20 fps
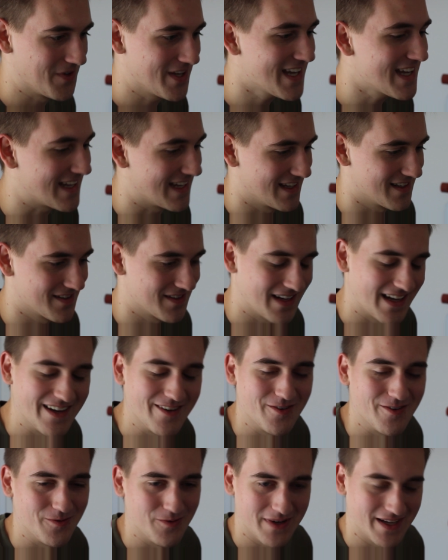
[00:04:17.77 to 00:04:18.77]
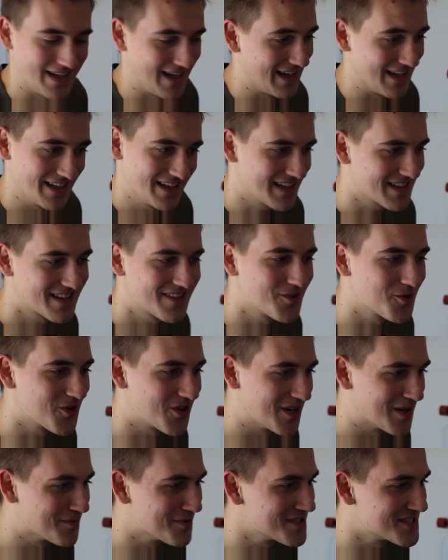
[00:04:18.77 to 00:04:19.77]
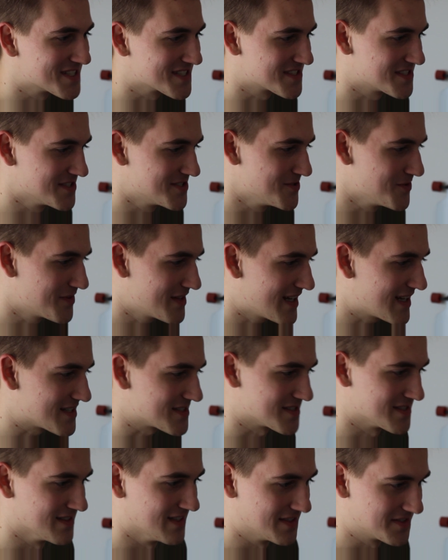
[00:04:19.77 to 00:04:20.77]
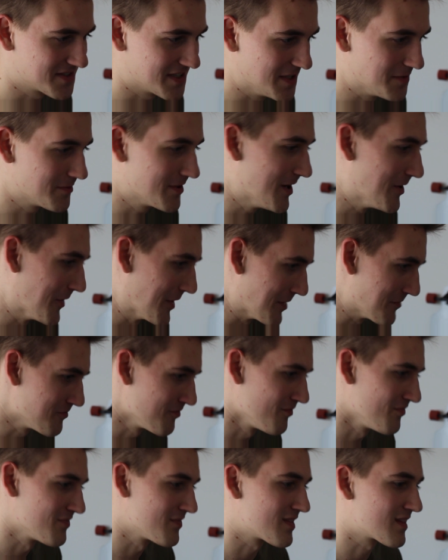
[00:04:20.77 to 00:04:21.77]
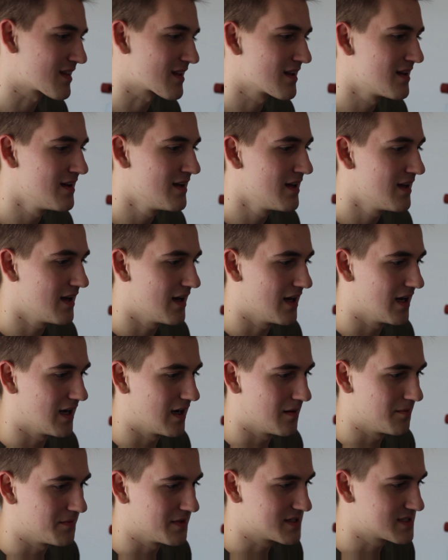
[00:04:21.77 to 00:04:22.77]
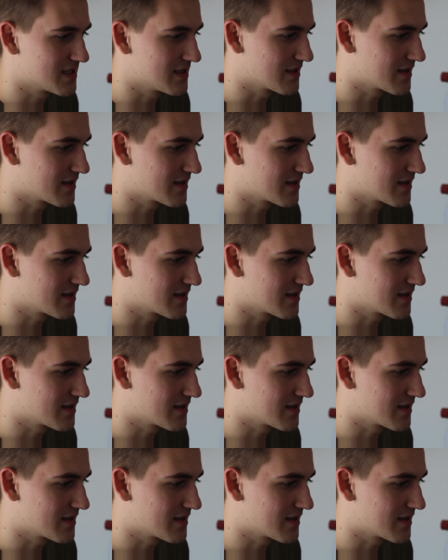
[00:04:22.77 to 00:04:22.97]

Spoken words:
Okay, how did he get the order number 62,000? Let's keep going. They